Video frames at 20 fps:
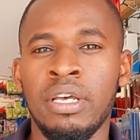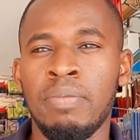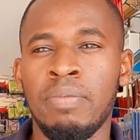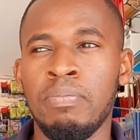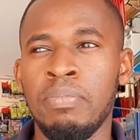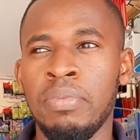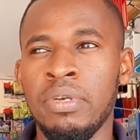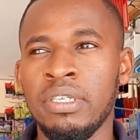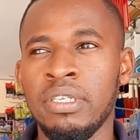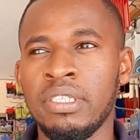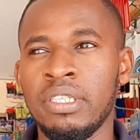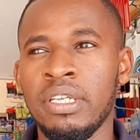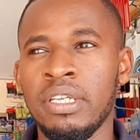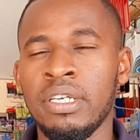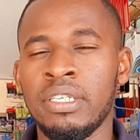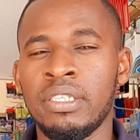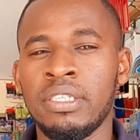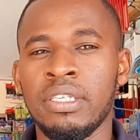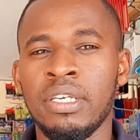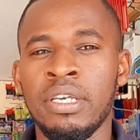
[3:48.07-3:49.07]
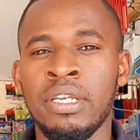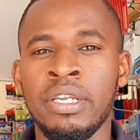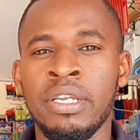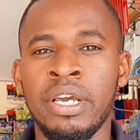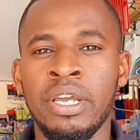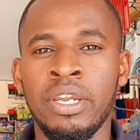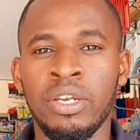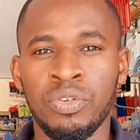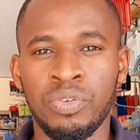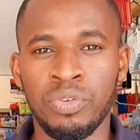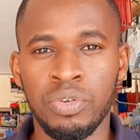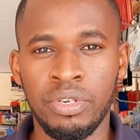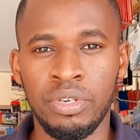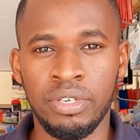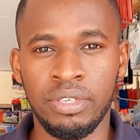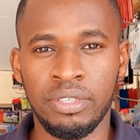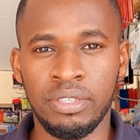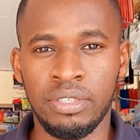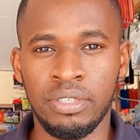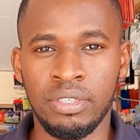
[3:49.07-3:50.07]
business in
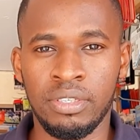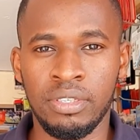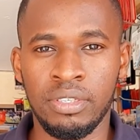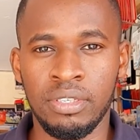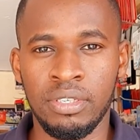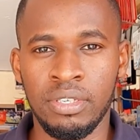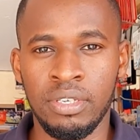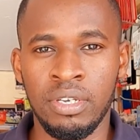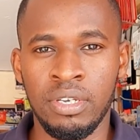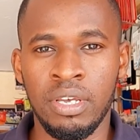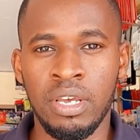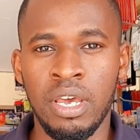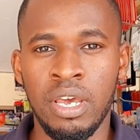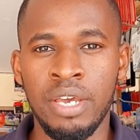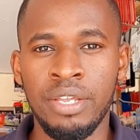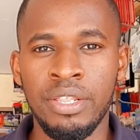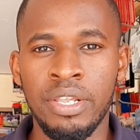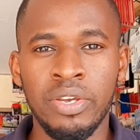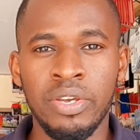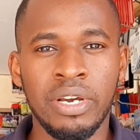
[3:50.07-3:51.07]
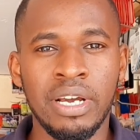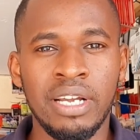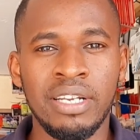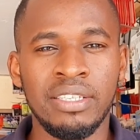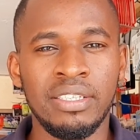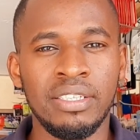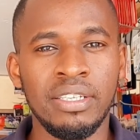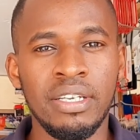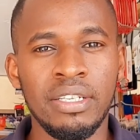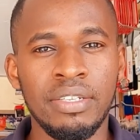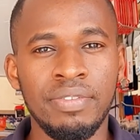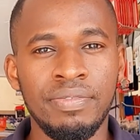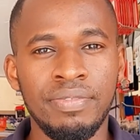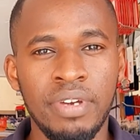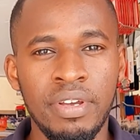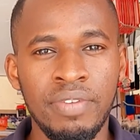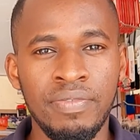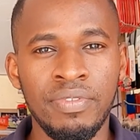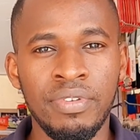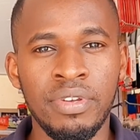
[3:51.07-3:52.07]
electronics. Either you can set
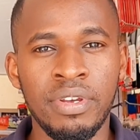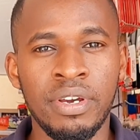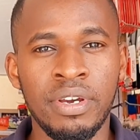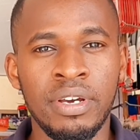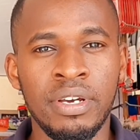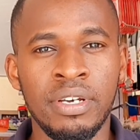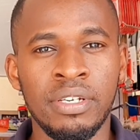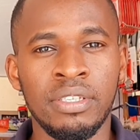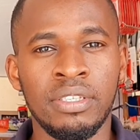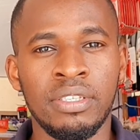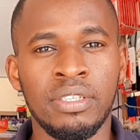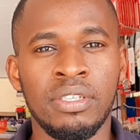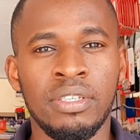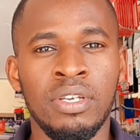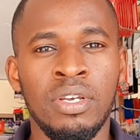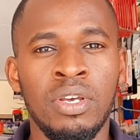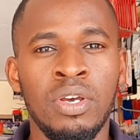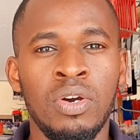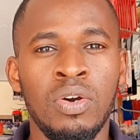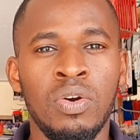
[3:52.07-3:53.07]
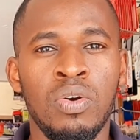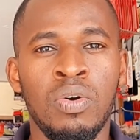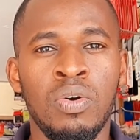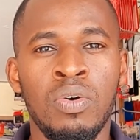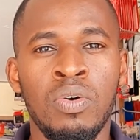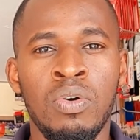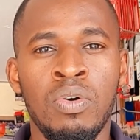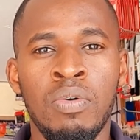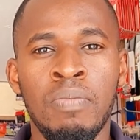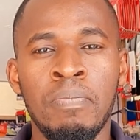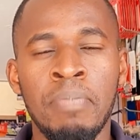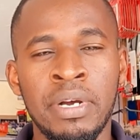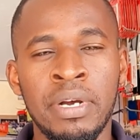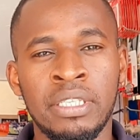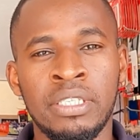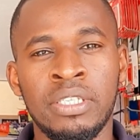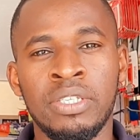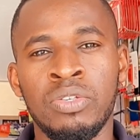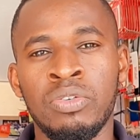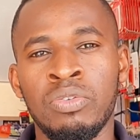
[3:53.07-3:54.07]
5 years,
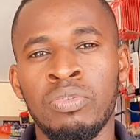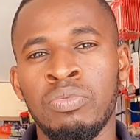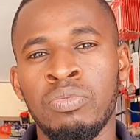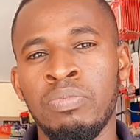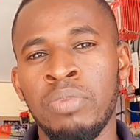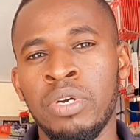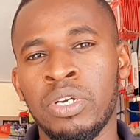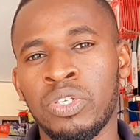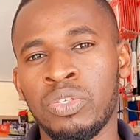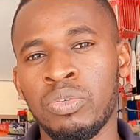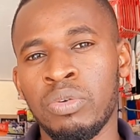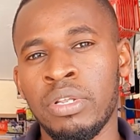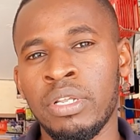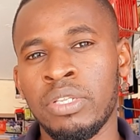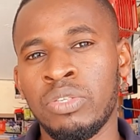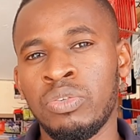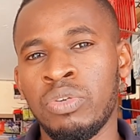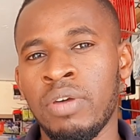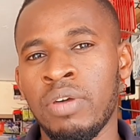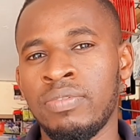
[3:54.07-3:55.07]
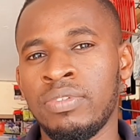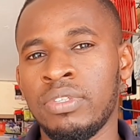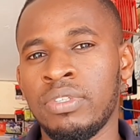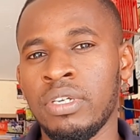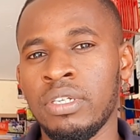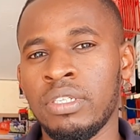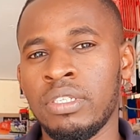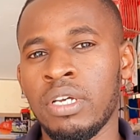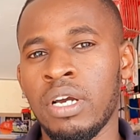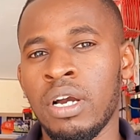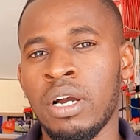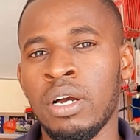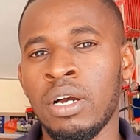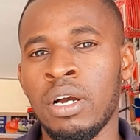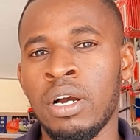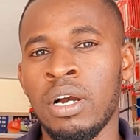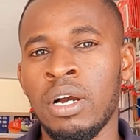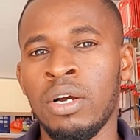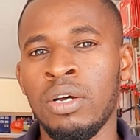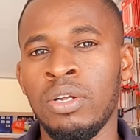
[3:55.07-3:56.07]
but you make sure that you have set
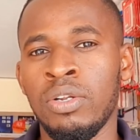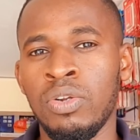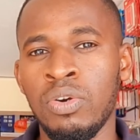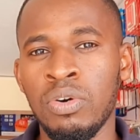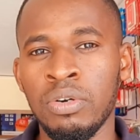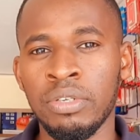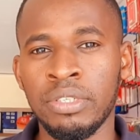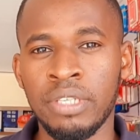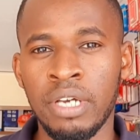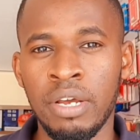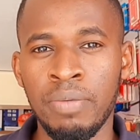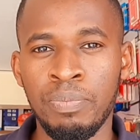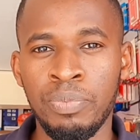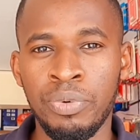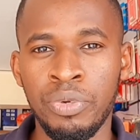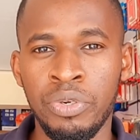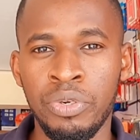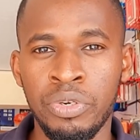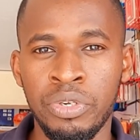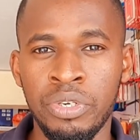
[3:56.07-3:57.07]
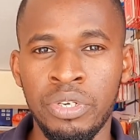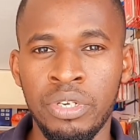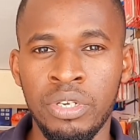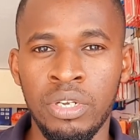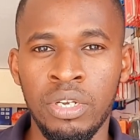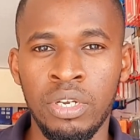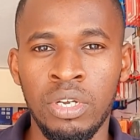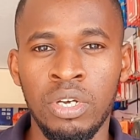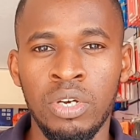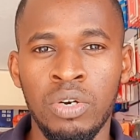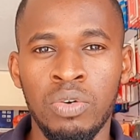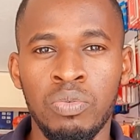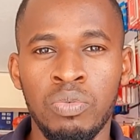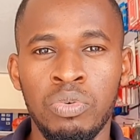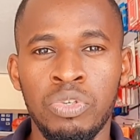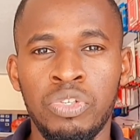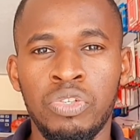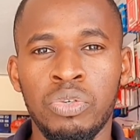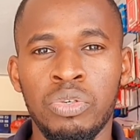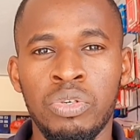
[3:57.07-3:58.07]
a long-term period
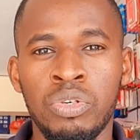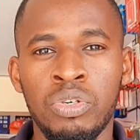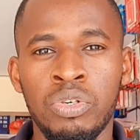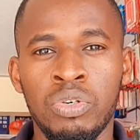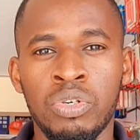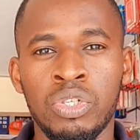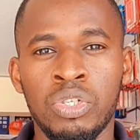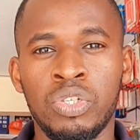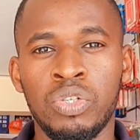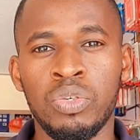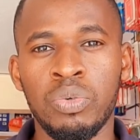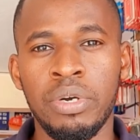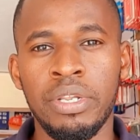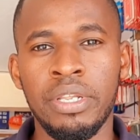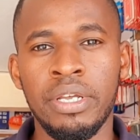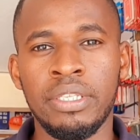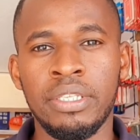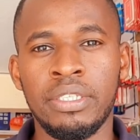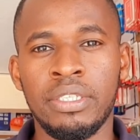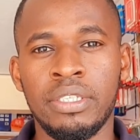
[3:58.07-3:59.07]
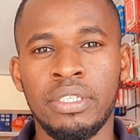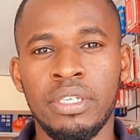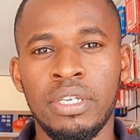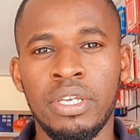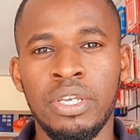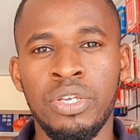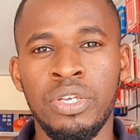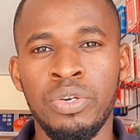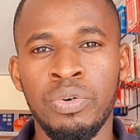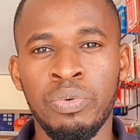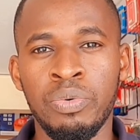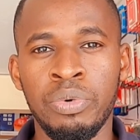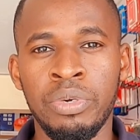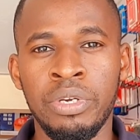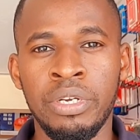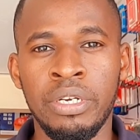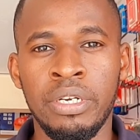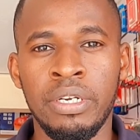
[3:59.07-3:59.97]
which you're sure that you will